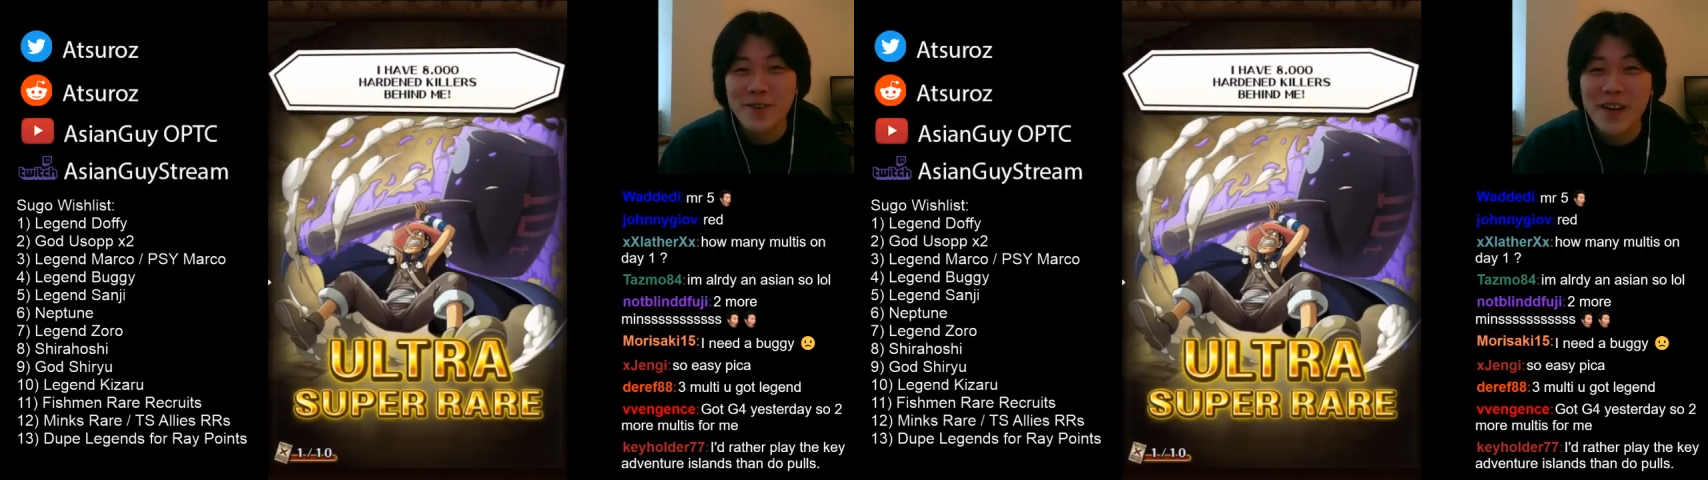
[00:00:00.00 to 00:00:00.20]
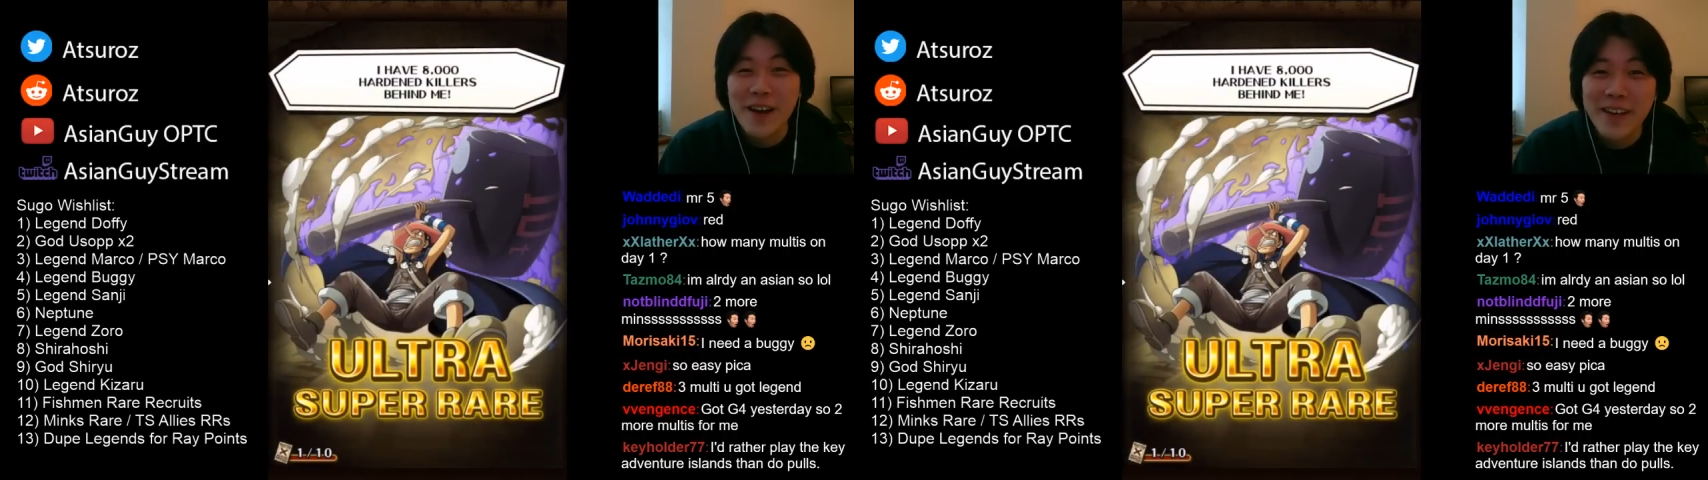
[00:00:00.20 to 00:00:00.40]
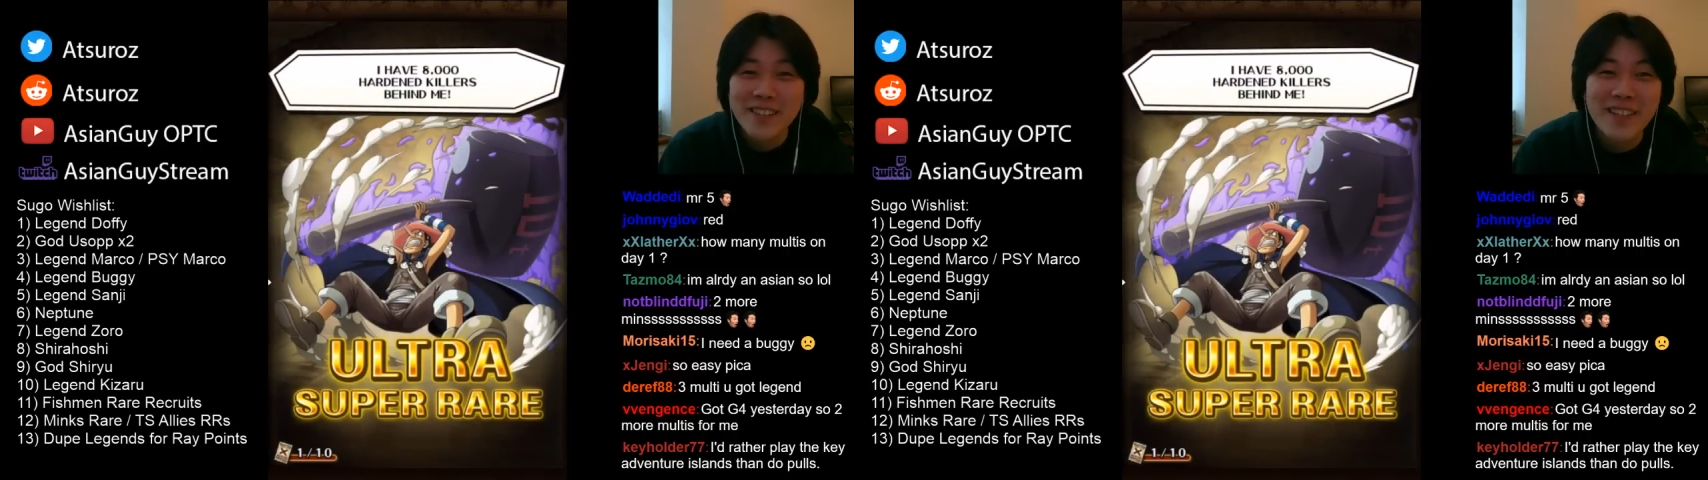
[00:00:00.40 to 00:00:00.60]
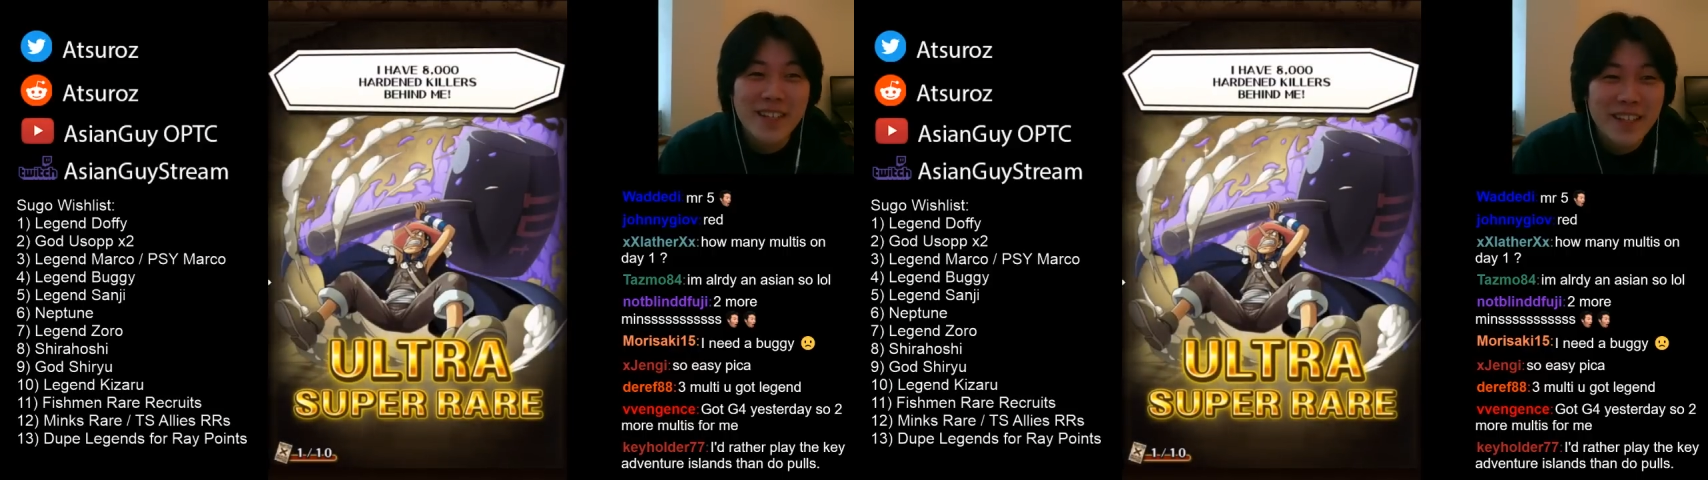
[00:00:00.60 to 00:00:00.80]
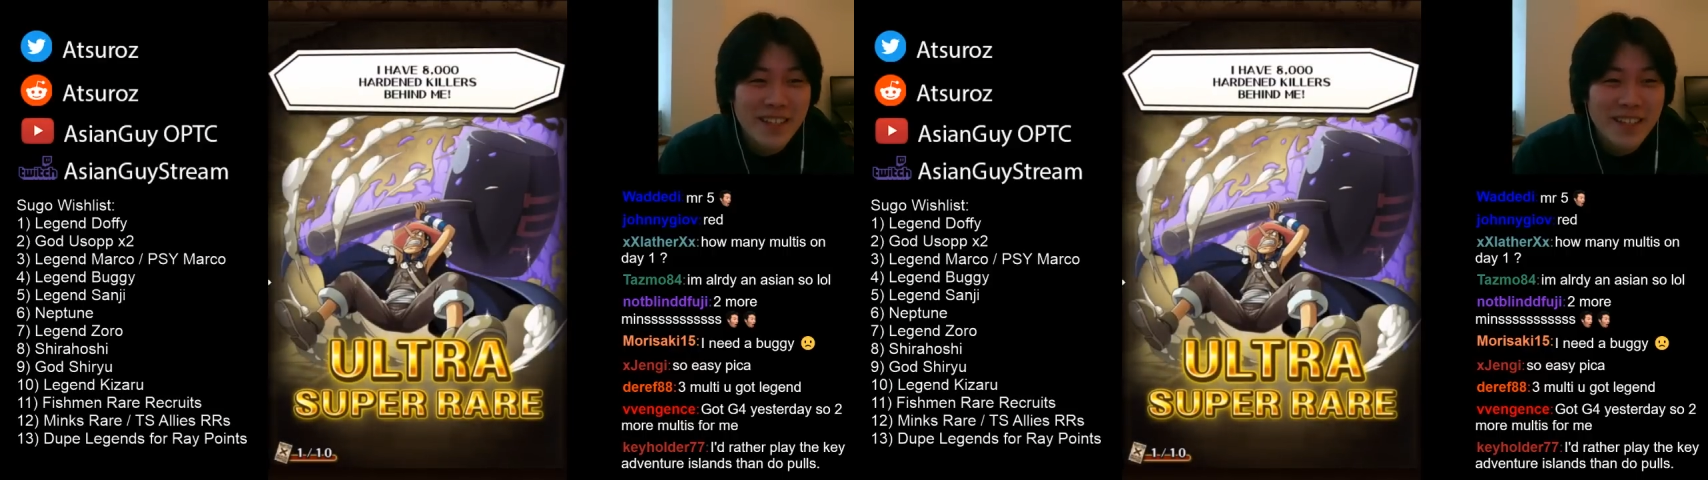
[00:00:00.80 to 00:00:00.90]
I guess I need a